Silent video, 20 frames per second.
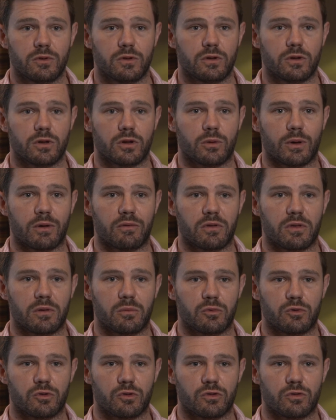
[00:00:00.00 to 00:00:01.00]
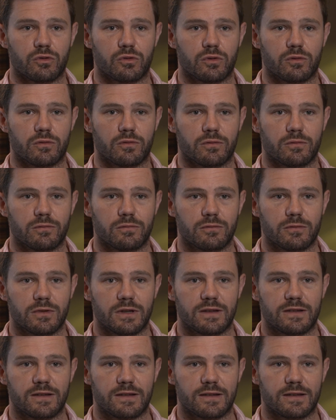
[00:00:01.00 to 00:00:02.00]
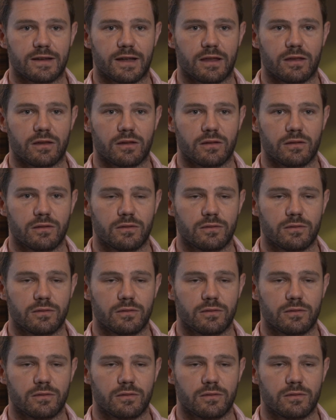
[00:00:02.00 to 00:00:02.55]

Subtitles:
You know, everything was just sort of knitting together.